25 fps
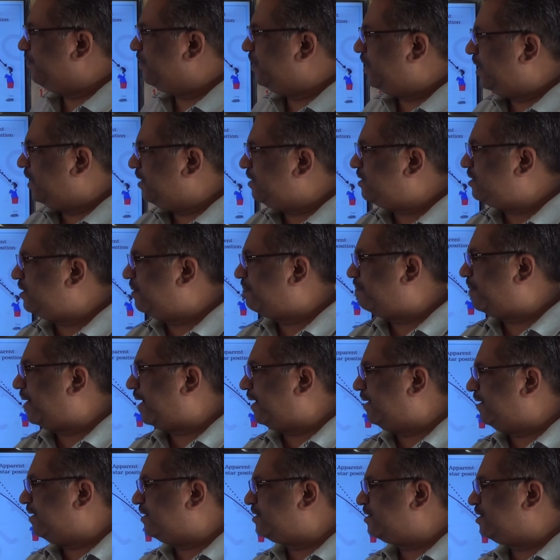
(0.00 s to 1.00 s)
Hence the
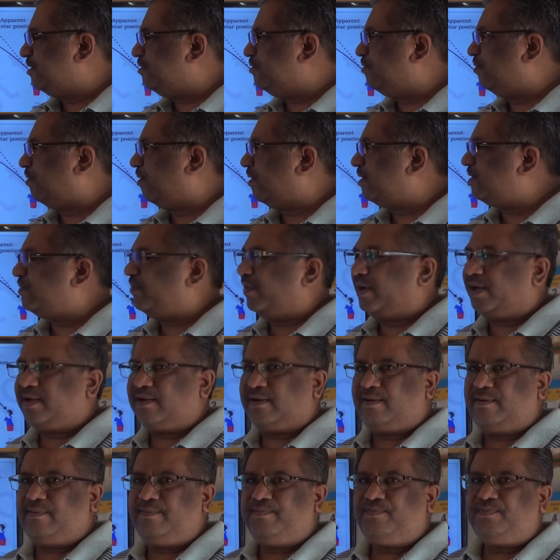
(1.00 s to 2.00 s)
planets do not
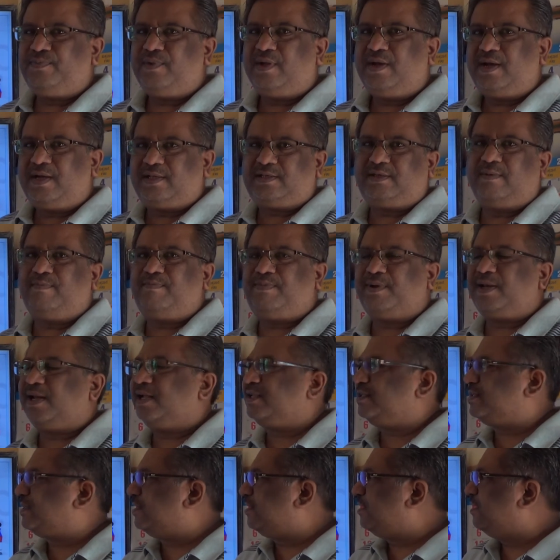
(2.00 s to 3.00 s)
twinkle. A simple
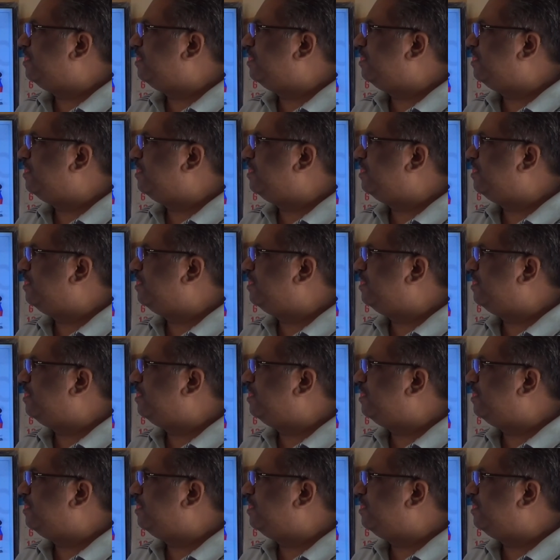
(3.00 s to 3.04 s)
answer.